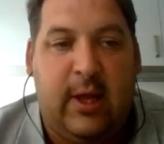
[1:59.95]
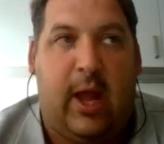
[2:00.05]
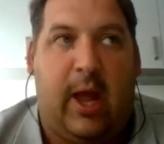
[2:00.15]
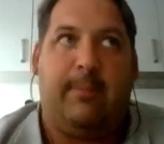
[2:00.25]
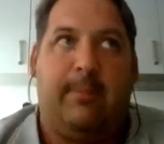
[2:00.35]

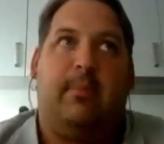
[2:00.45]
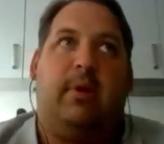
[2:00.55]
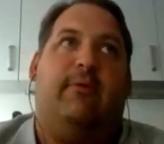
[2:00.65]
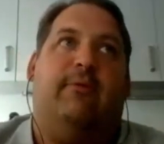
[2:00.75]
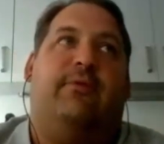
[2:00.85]

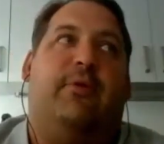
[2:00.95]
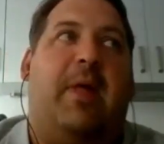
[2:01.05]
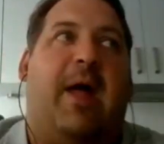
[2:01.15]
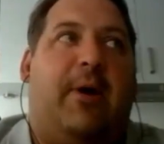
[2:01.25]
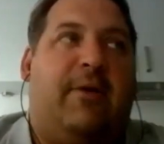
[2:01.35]
From
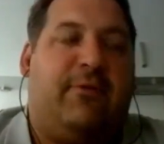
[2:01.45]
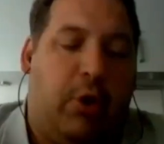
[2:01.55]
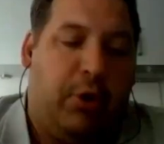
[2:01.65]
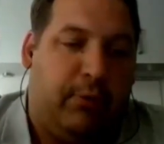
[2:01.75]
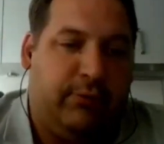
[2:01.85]
there, I've
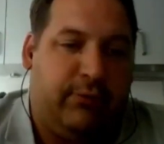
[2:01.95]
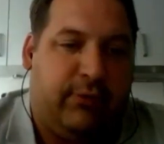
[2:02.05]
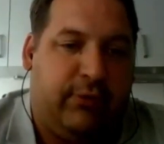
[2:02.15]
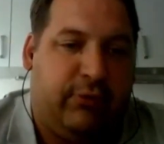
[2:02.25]
gone on to